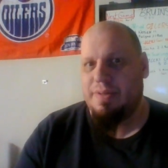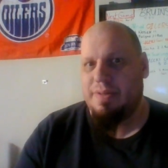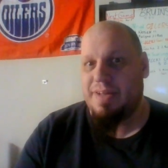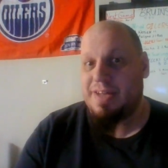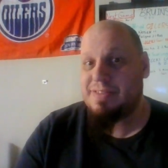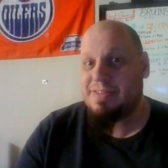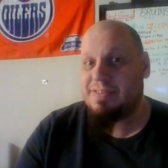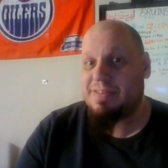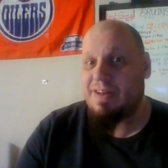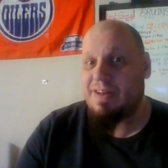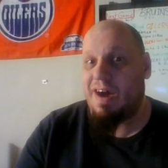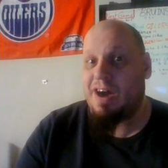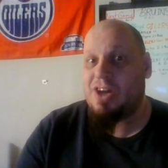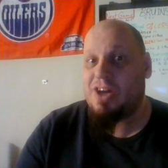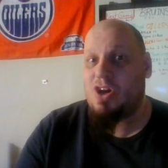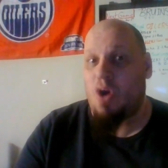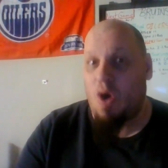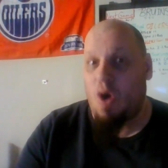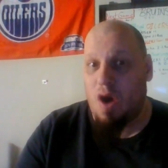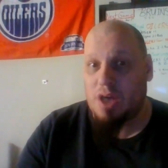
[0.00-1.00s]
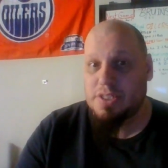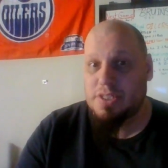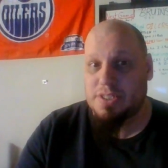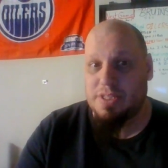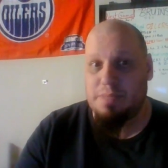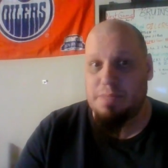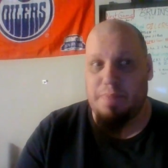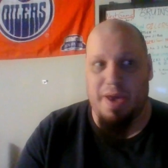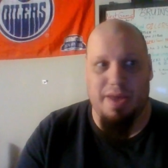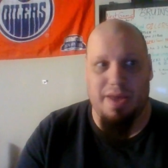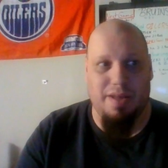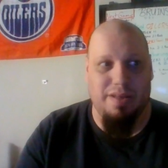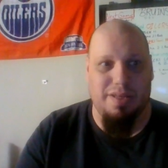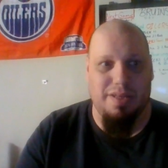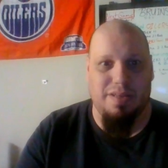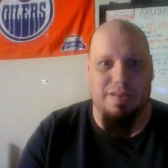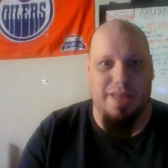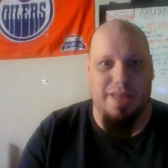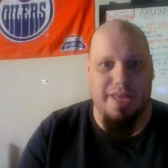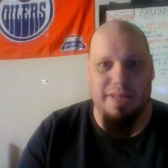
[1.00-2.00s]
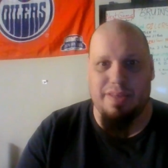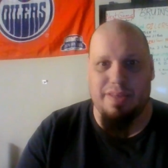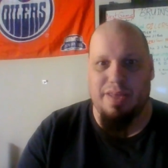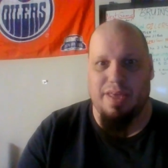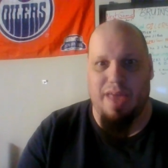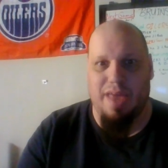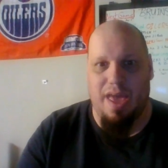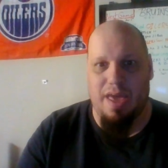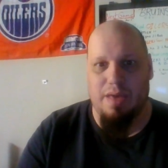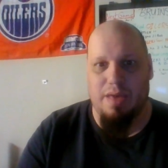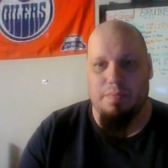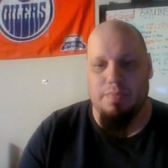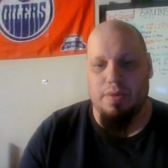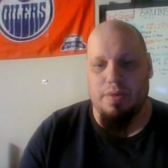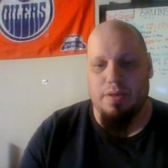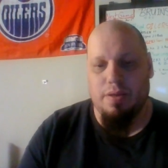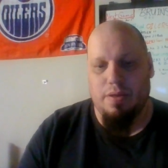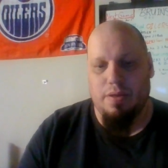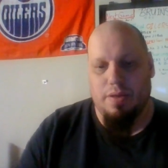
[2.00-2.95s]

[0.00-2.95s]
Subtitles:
That's a costly penalty late in the game.